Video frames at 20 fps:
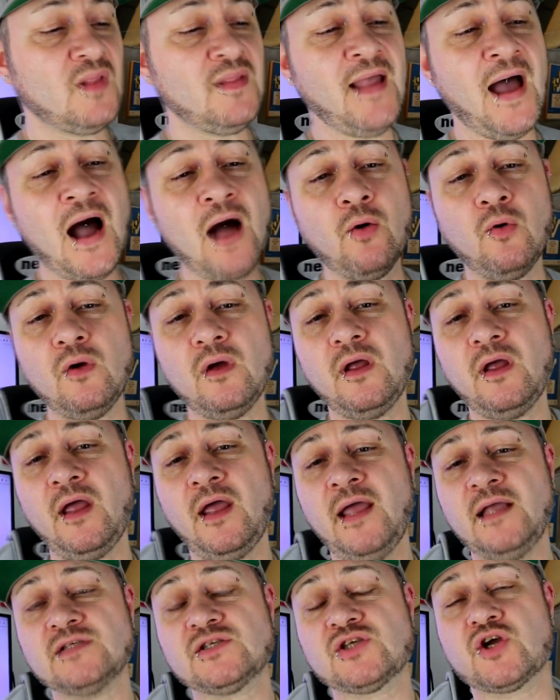Now,
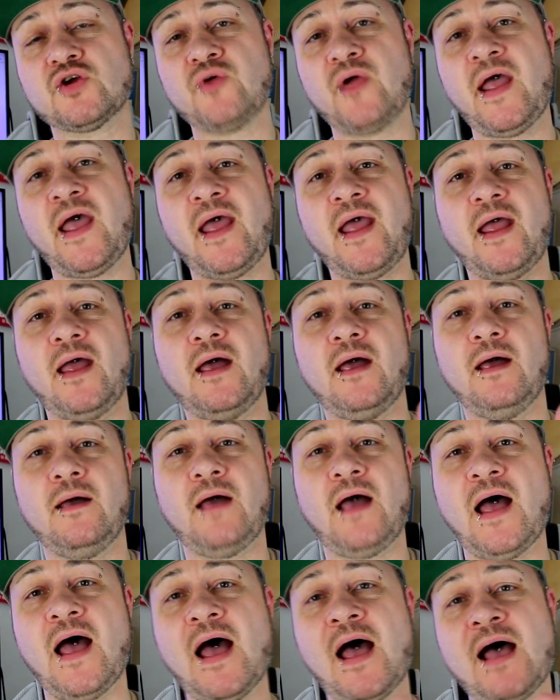it's great
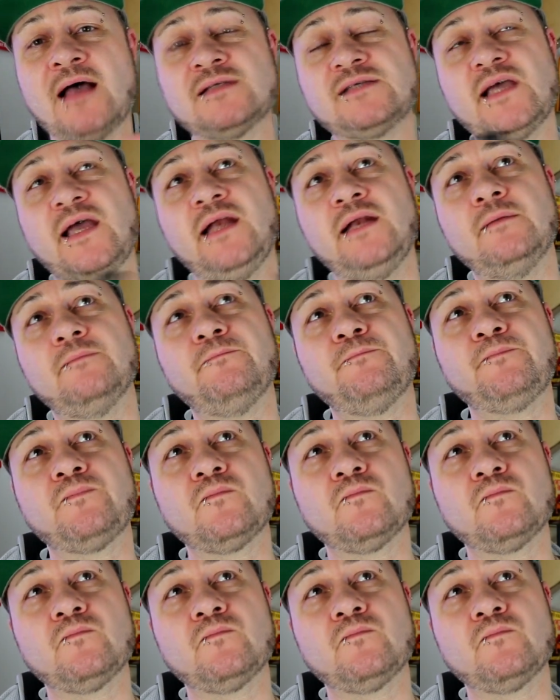as in